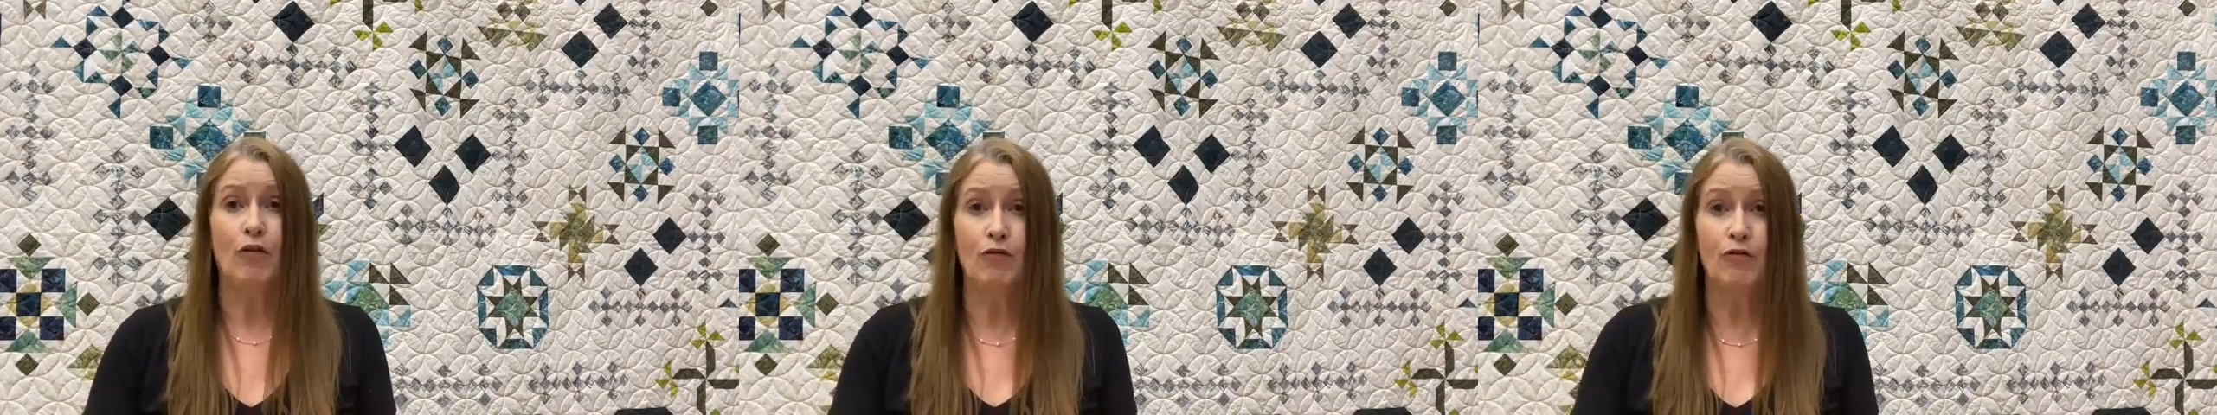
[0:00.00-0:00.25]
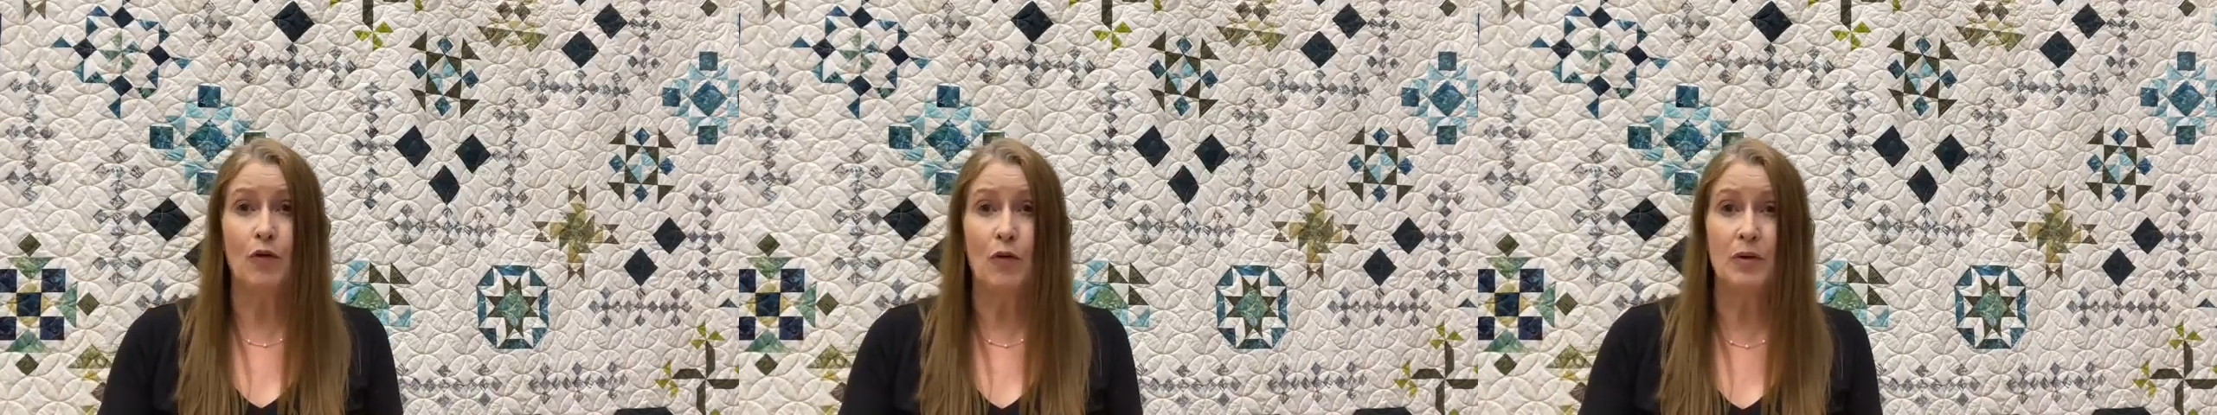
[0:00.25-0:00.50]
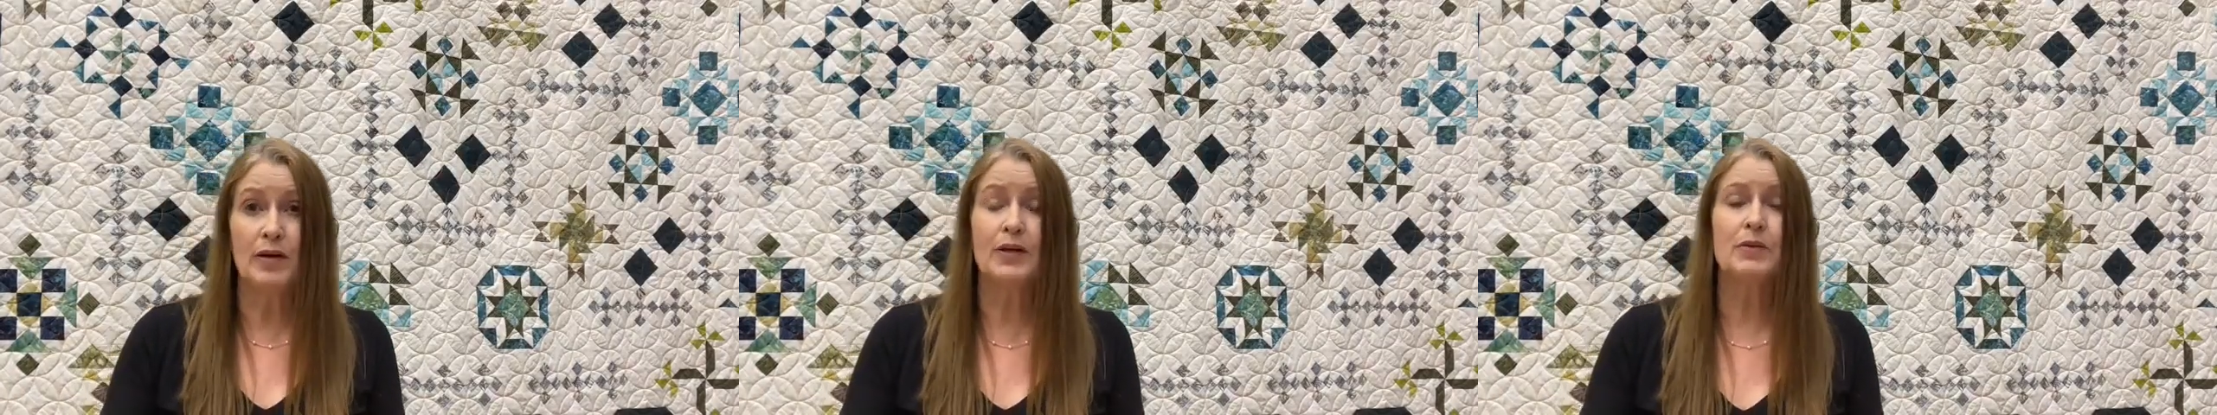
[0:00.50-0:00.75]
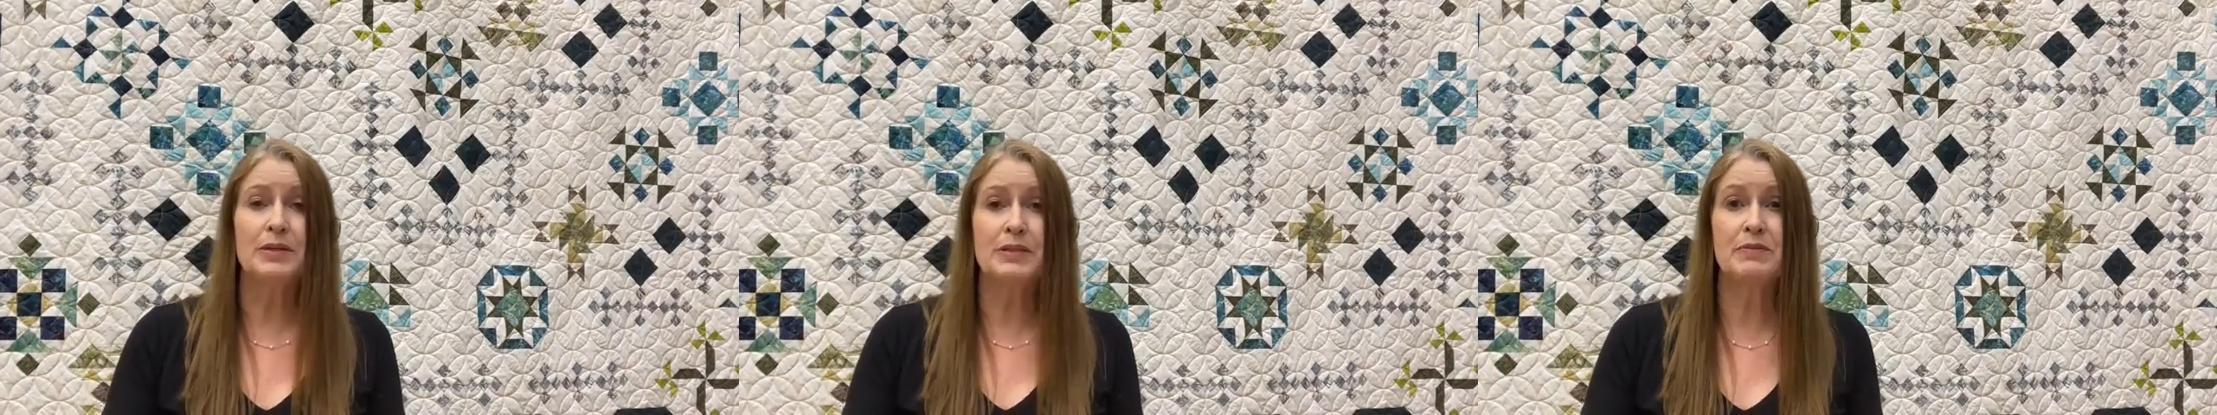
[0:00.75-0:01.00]

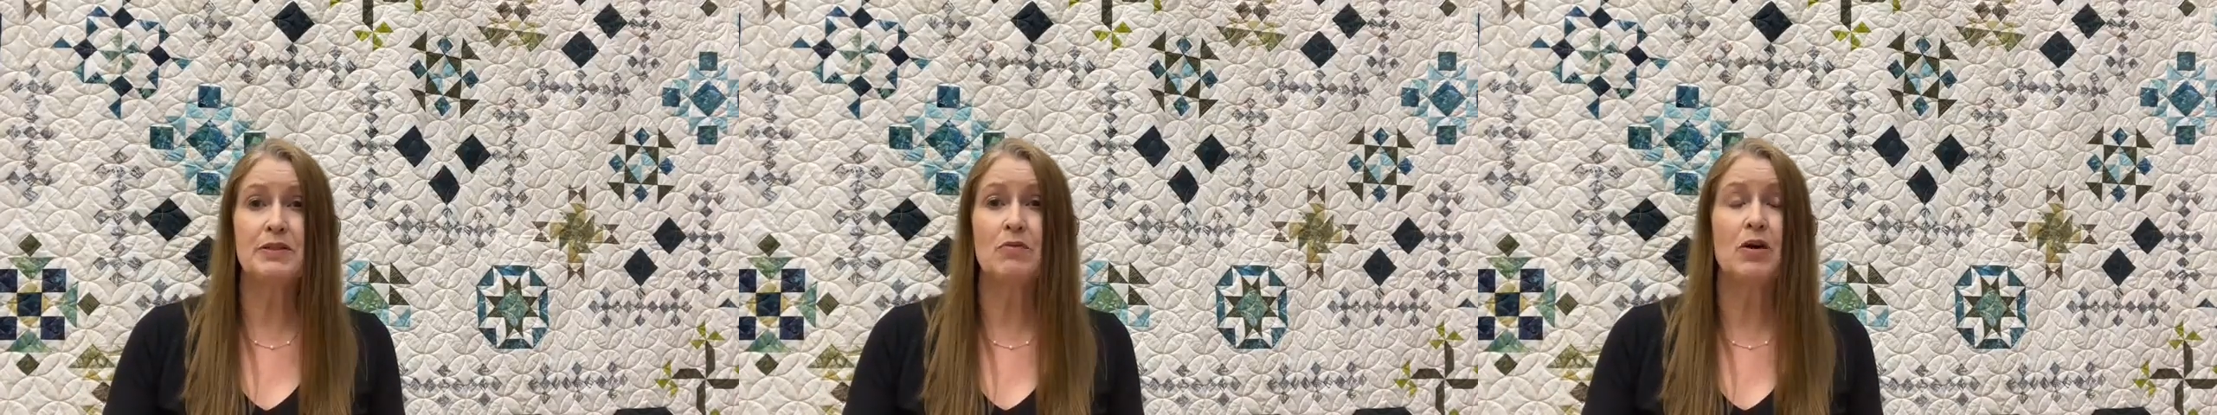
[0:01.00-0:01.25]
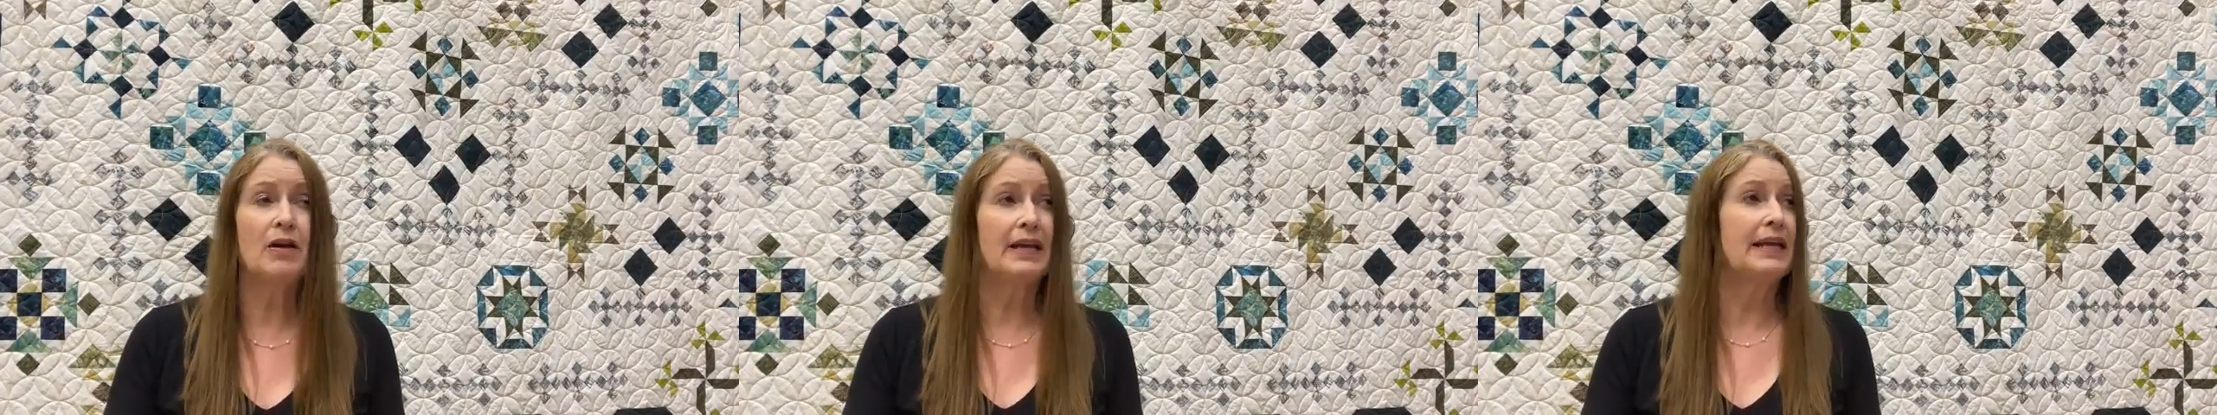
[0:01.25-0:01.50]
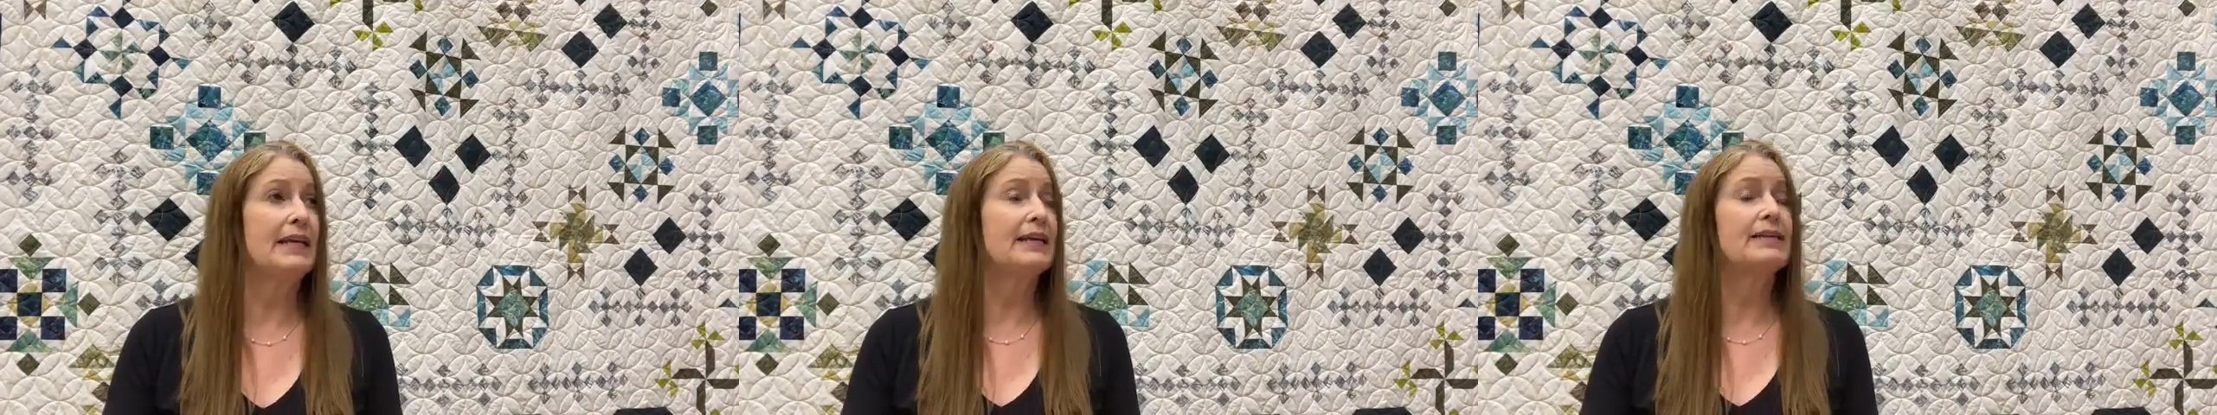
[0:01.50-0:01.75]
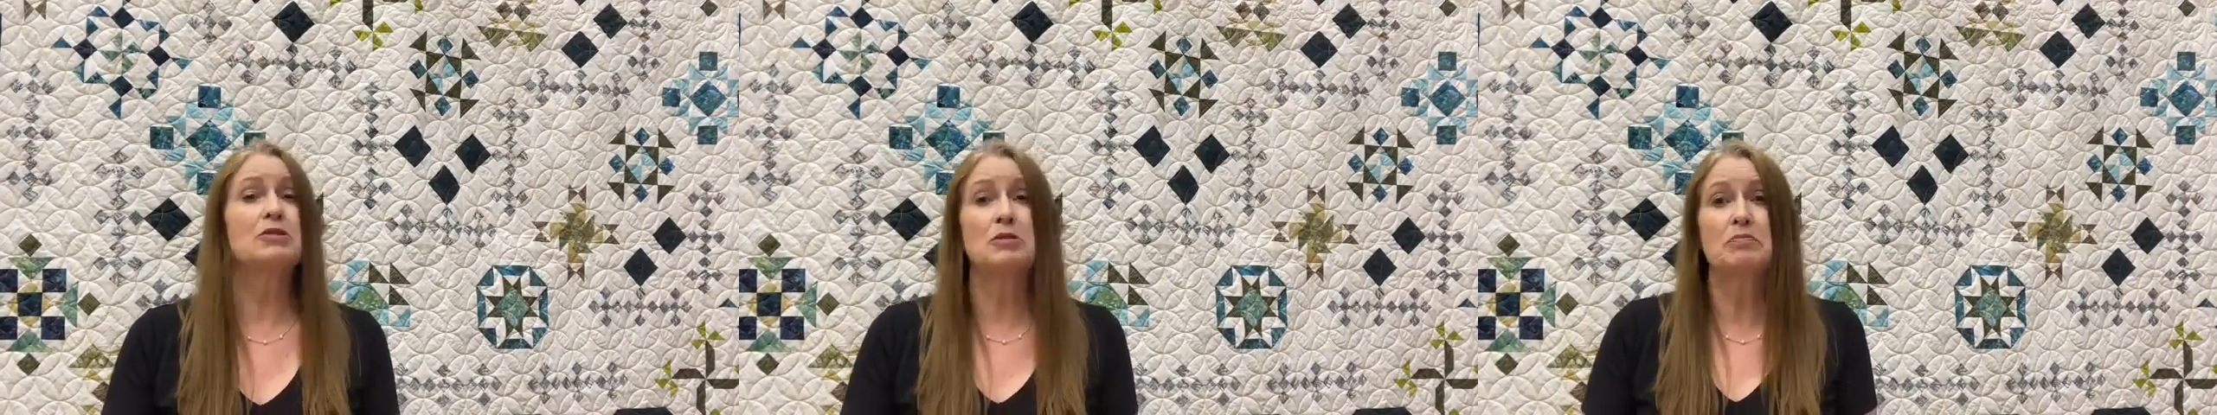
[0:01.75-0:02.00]
4 Christmas wall
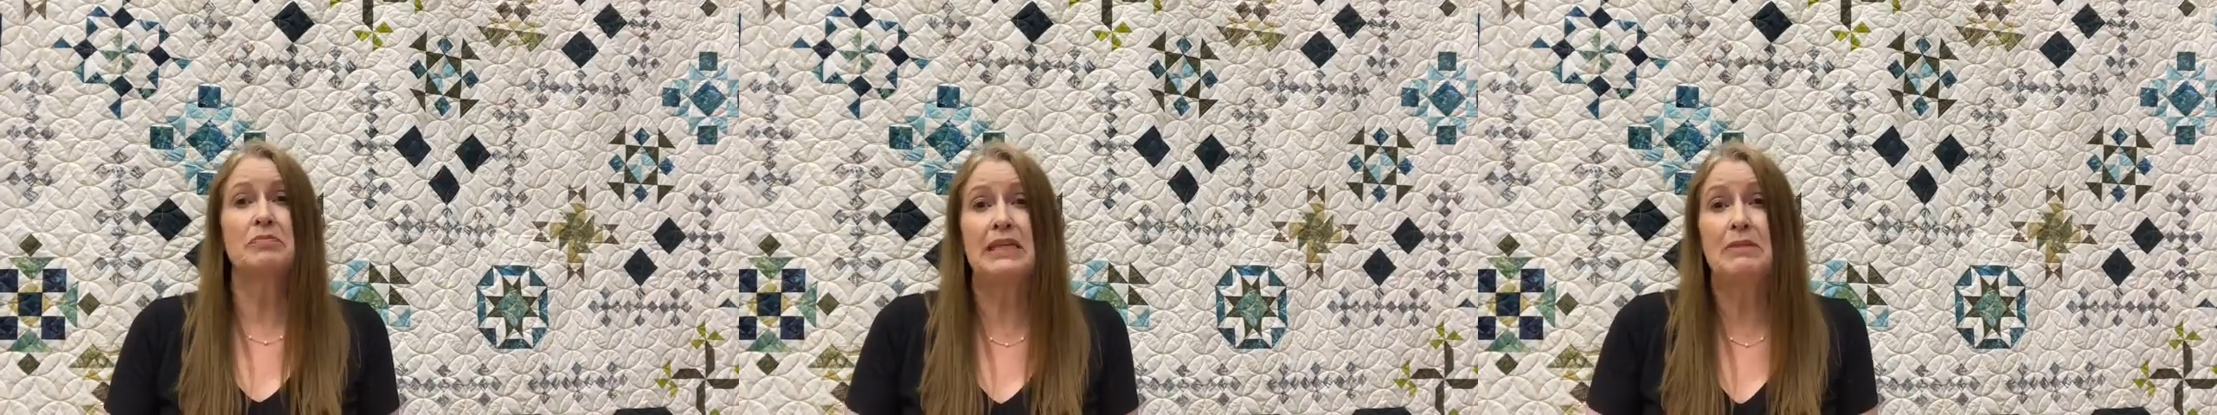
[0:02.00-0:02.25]
hangings.